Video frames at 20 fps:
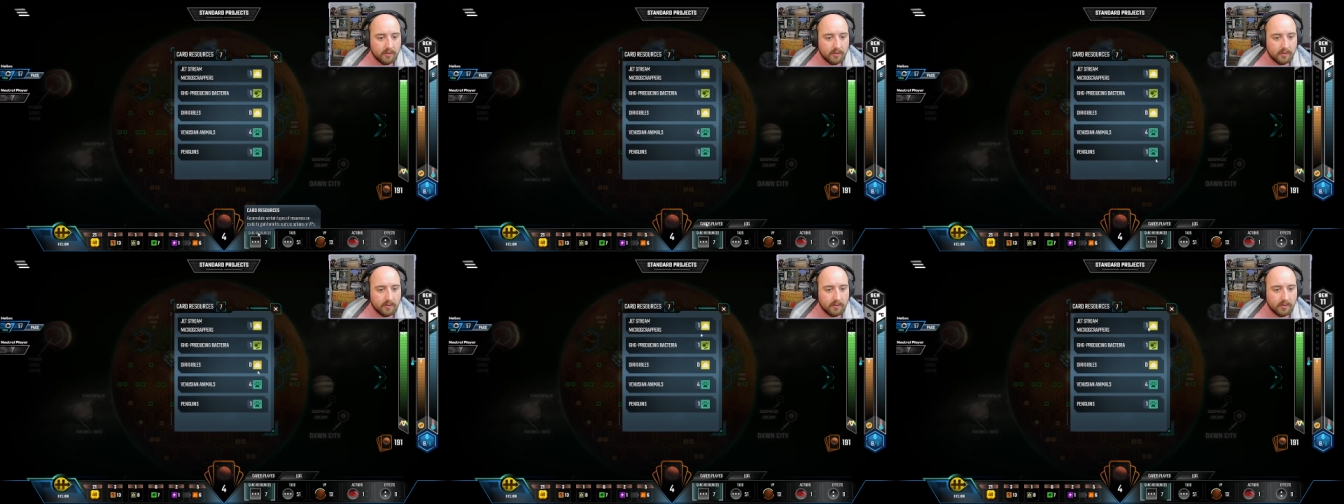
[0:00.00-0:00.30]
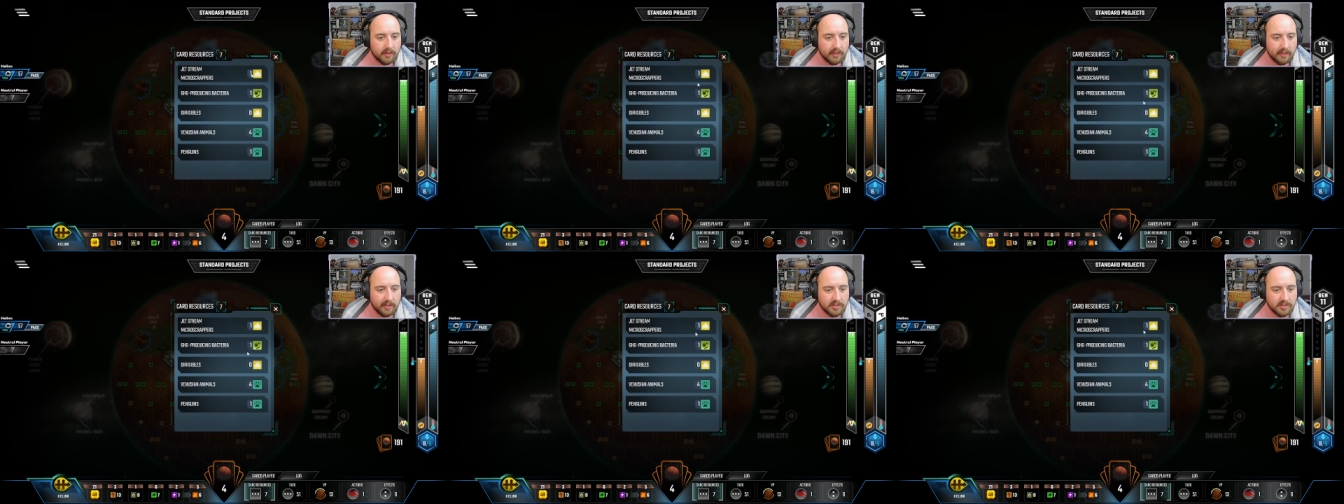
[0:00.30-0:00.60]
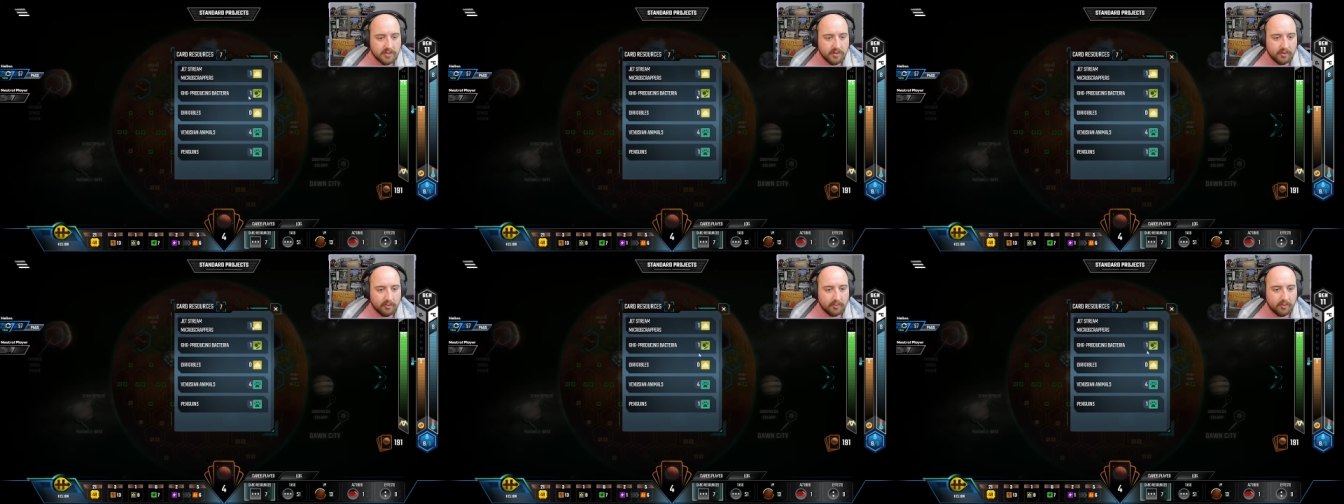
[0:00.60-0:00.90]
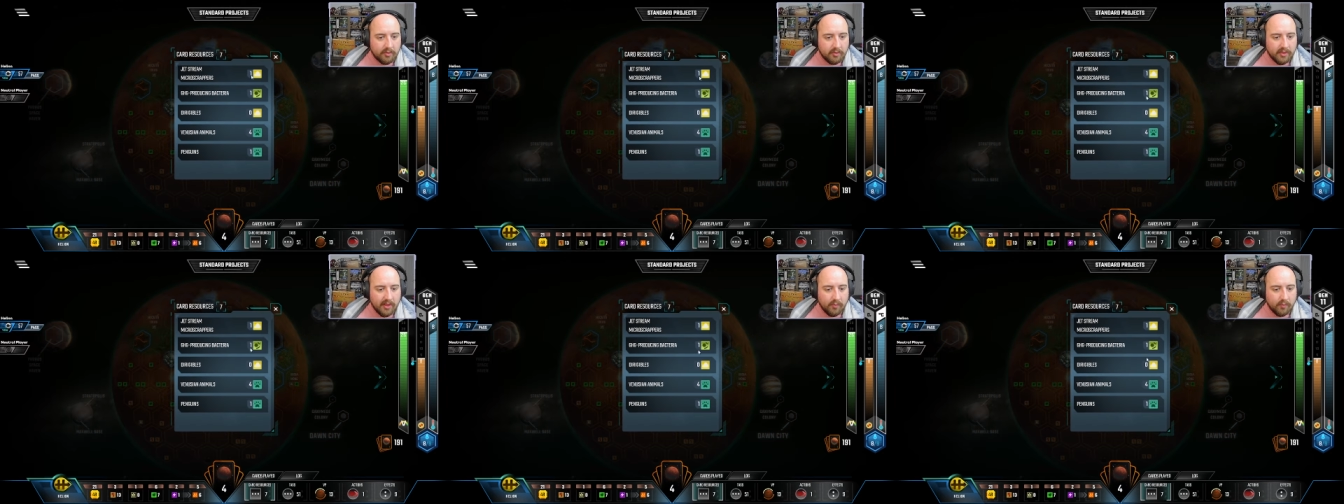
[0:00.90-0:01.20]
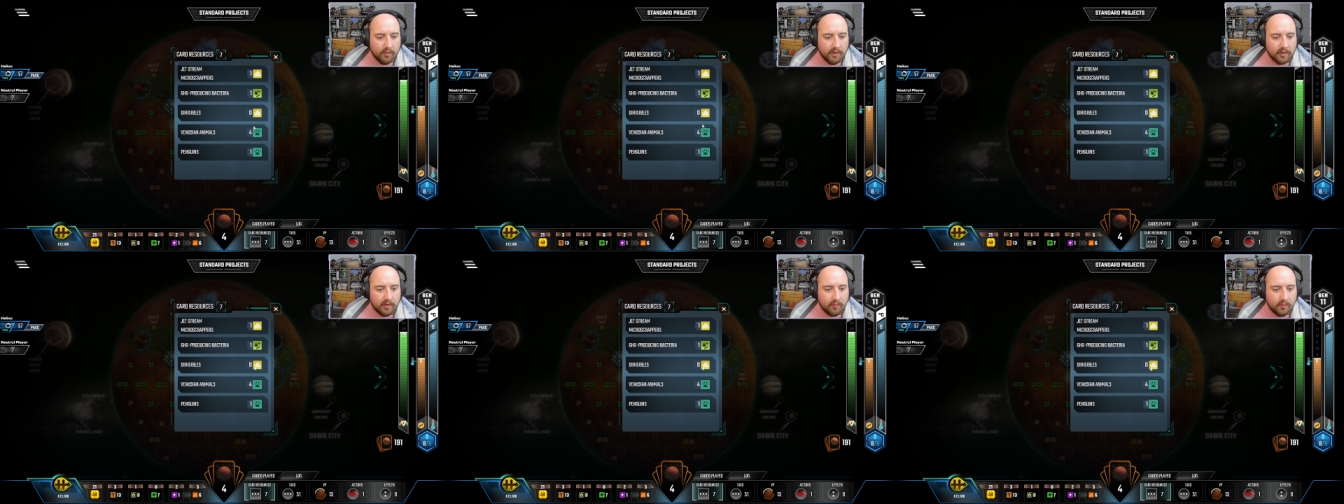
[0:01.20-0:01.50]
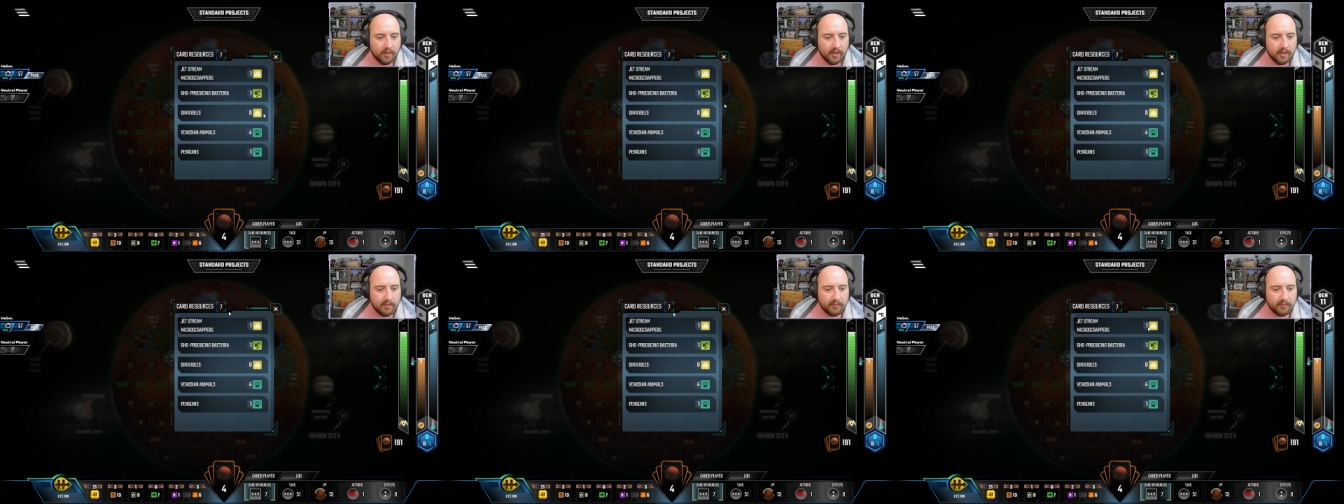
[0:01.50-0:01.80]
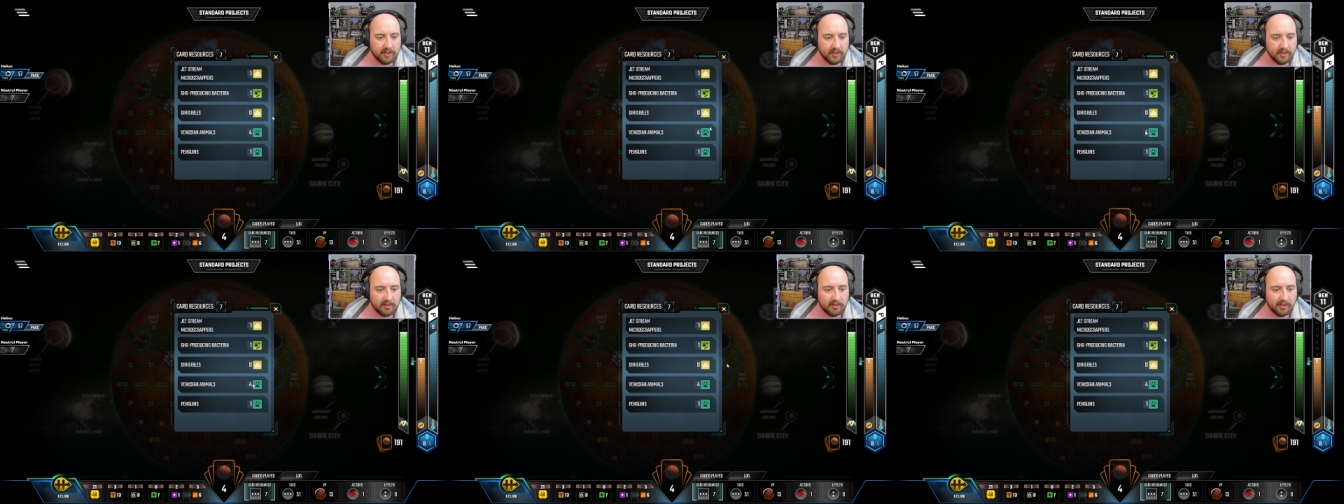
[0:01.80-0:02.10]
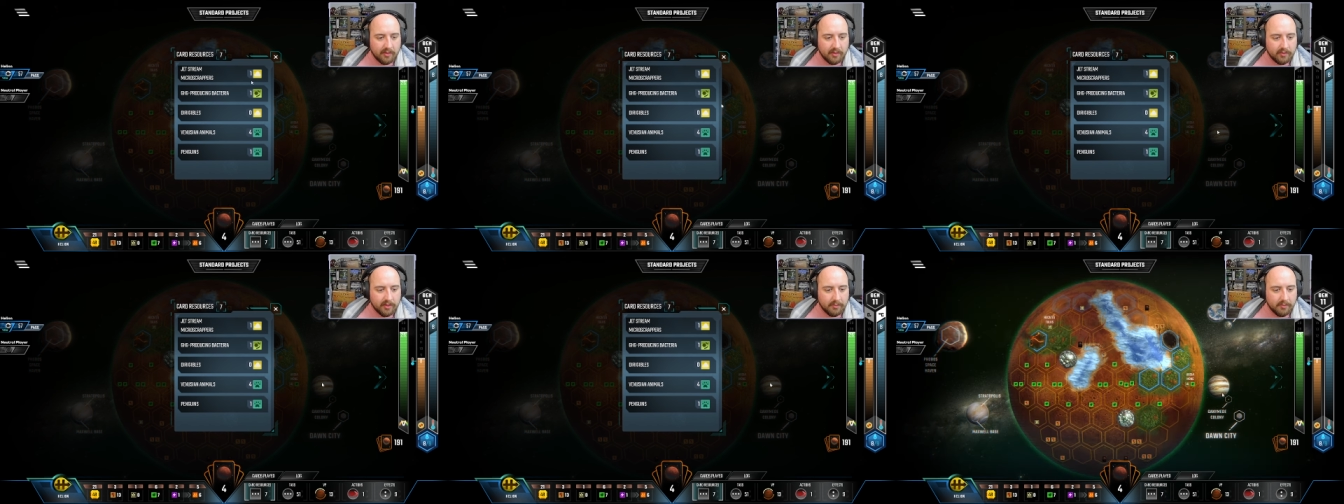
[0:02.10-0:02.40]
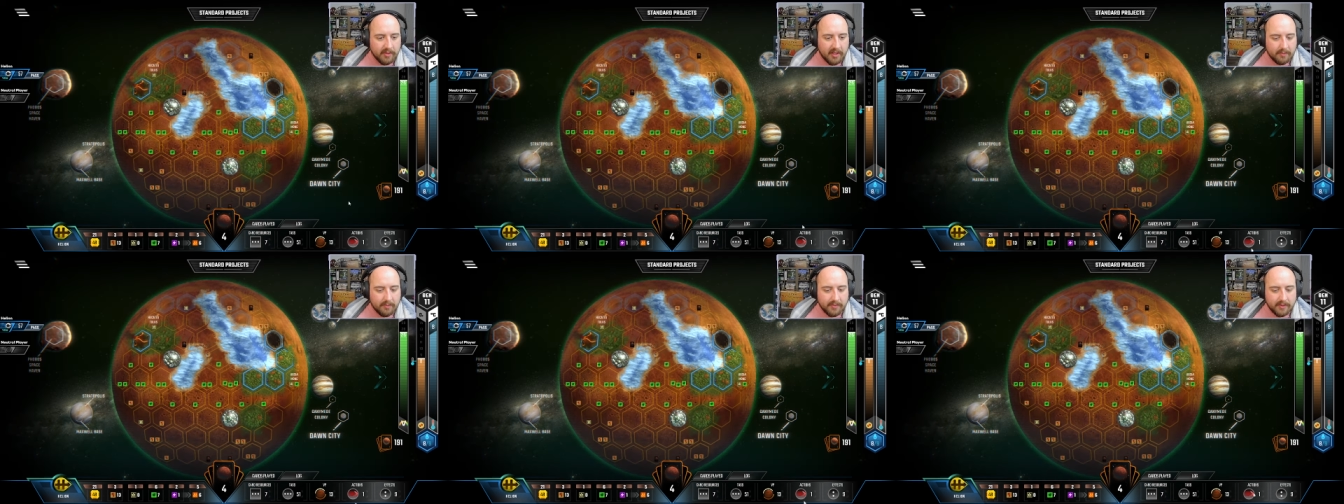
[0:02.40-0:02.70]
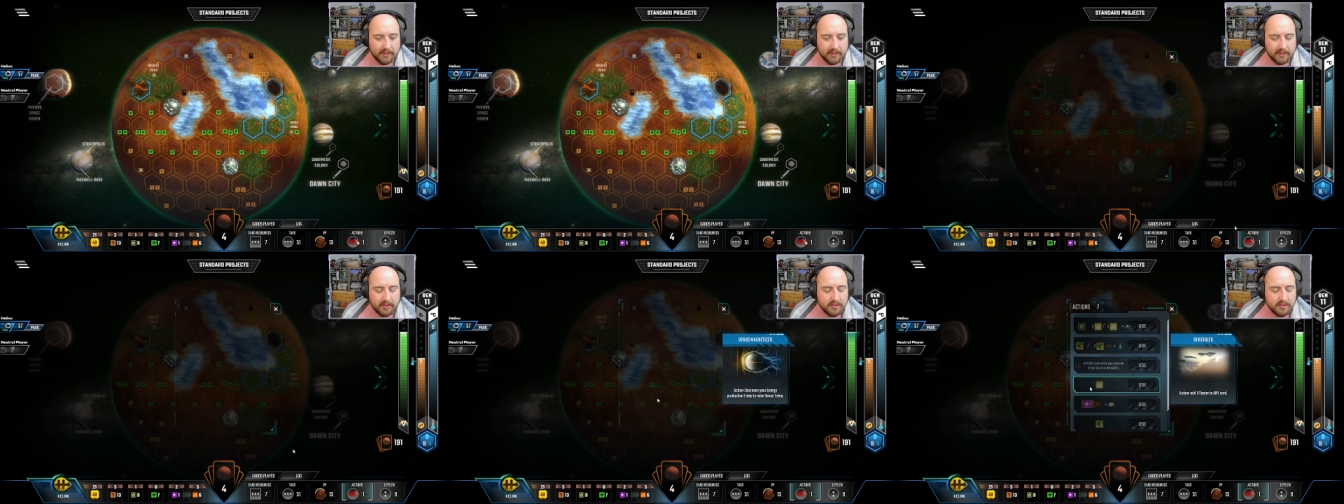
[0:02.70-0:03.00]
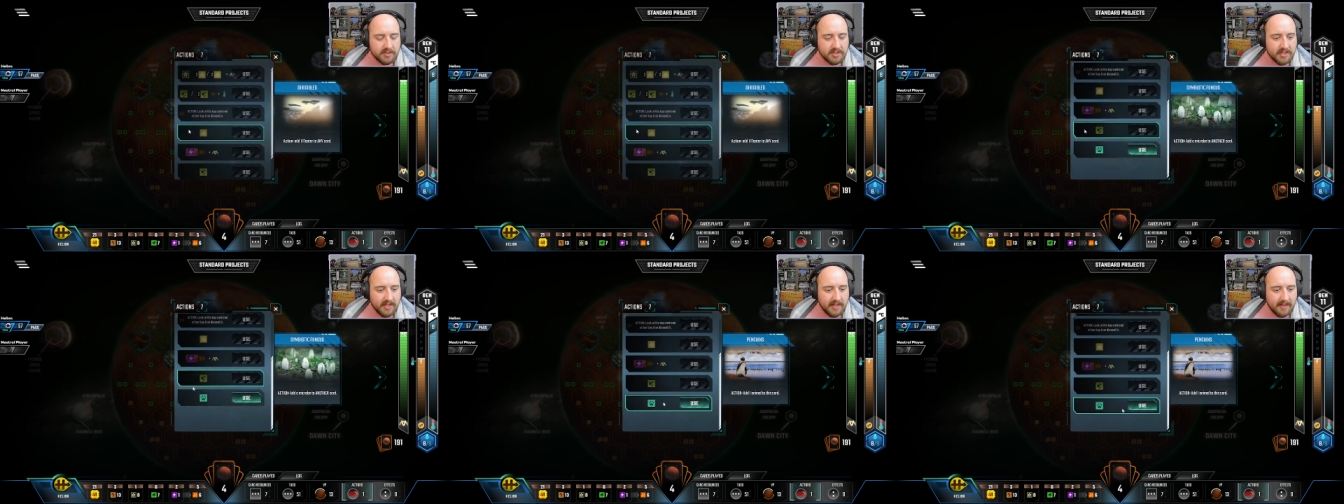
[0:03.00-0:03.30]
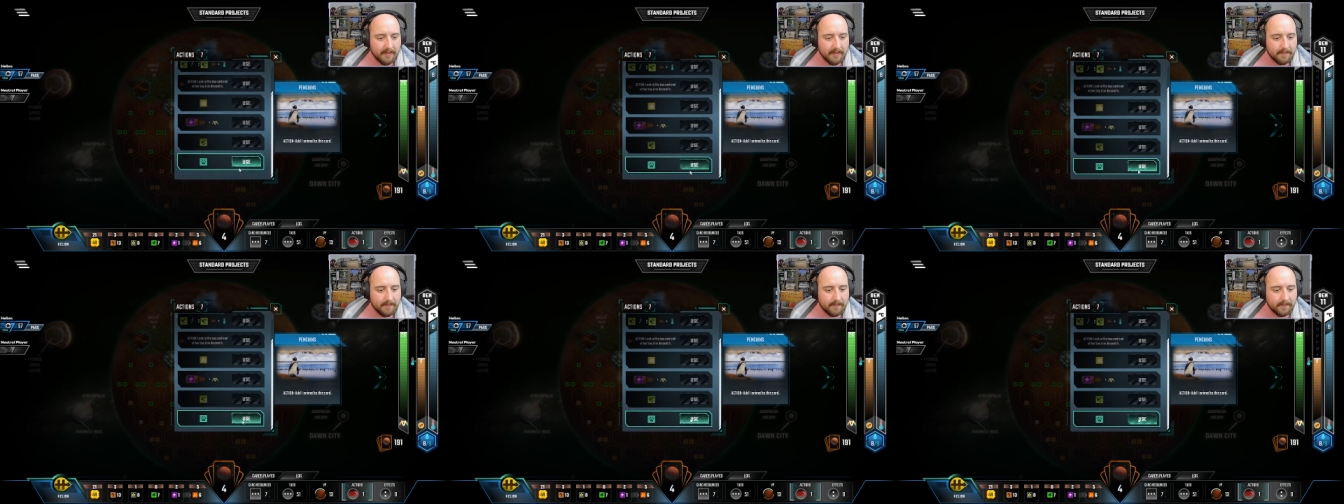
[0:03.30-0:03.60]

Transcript: Yeah, so they're both at one and one. We can load them up and use them.